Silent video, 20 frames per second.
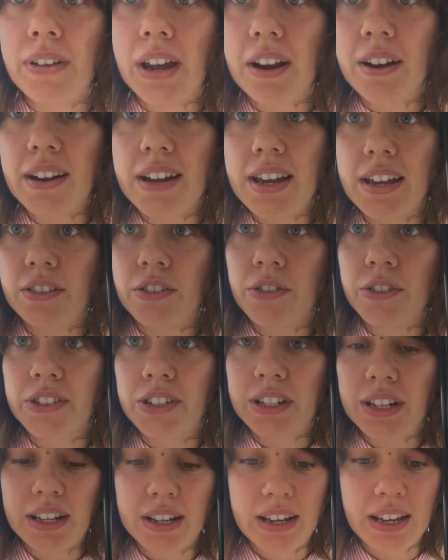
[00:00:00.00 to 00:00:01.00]
very
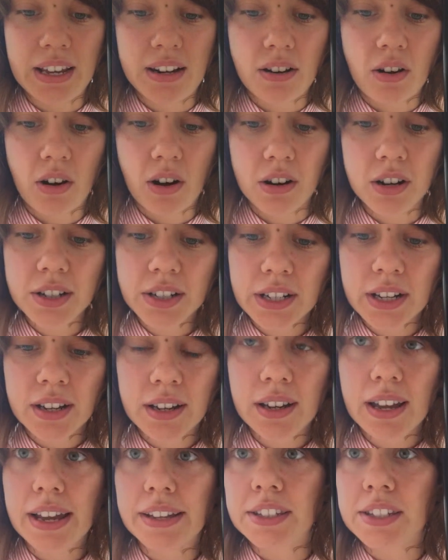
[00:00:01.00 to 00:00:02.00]
interested in art
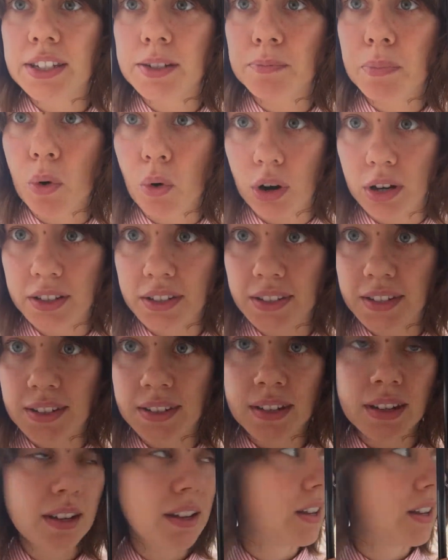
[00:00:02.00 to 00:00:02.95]
and sports.